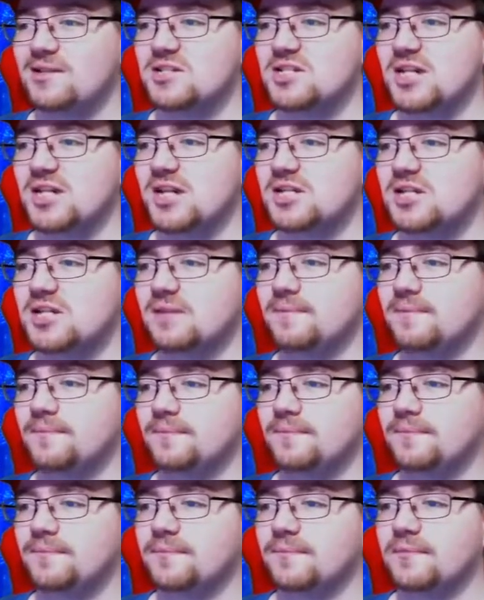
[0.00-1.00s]
just change it.
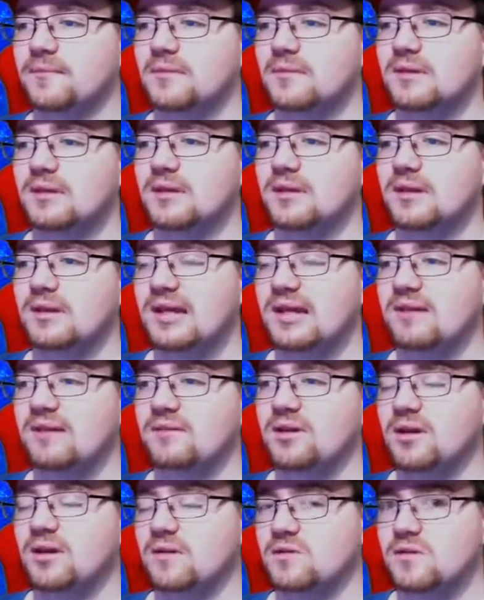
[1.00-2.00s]
Okay, here
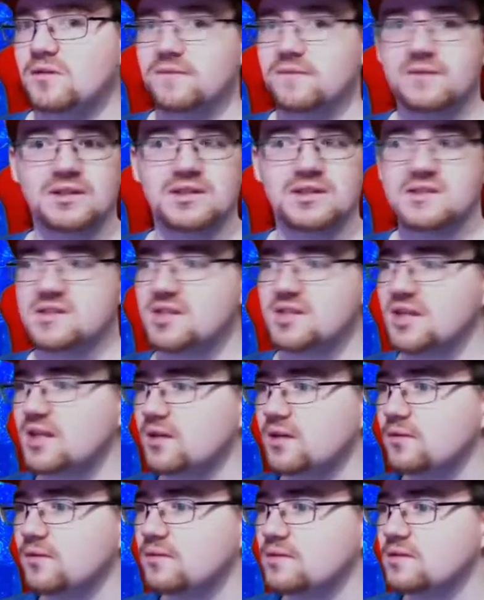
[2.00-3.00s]
we go. Drifting
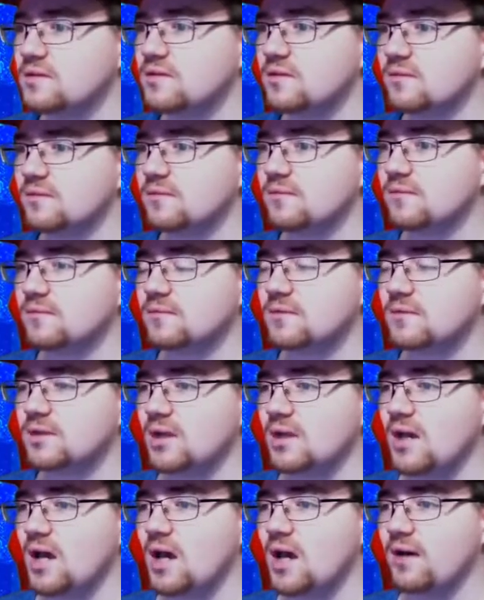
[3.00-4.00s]
skills.
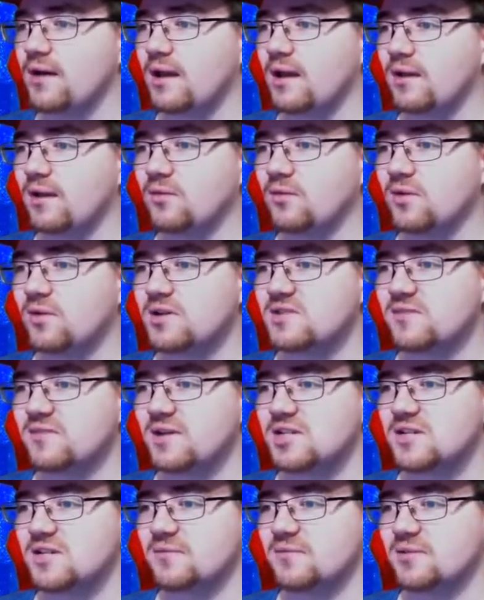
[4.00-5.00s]
Oh, and of course,
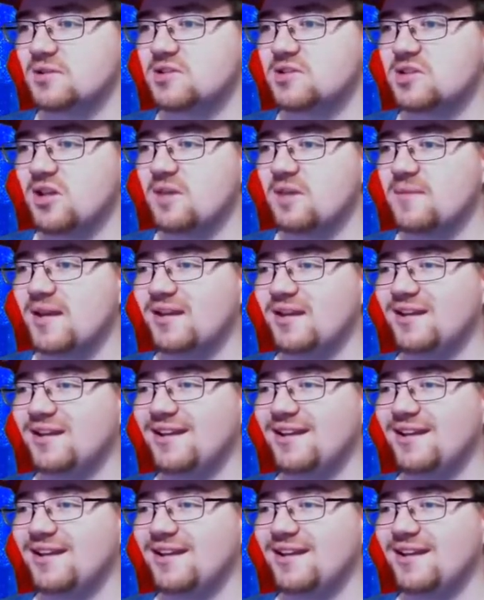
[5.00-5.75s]
watch out for the snowman.